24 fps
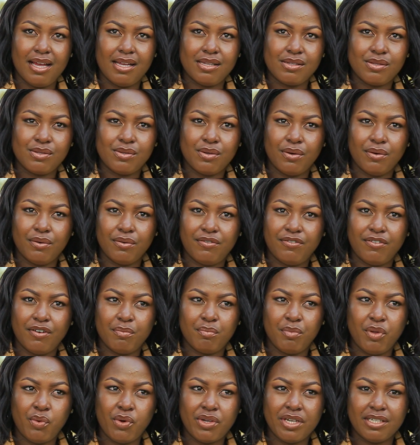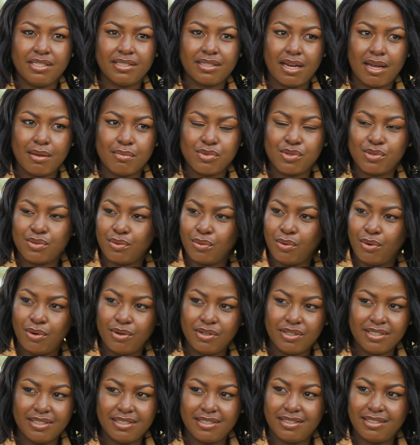So for me, when it comes to
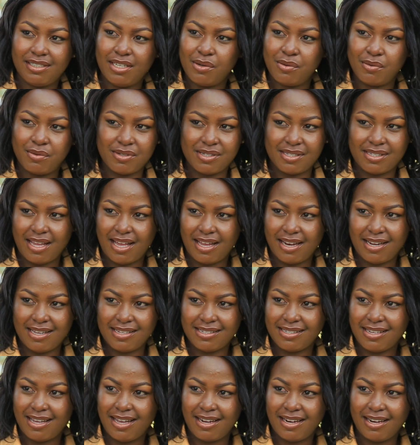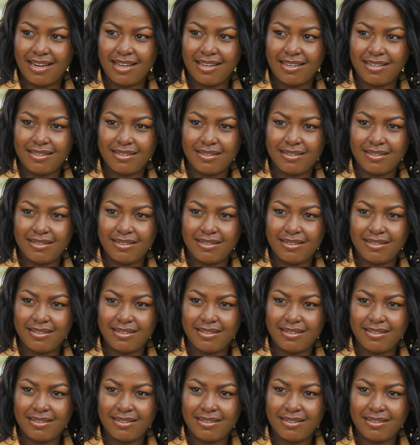God, tinkuzana zana.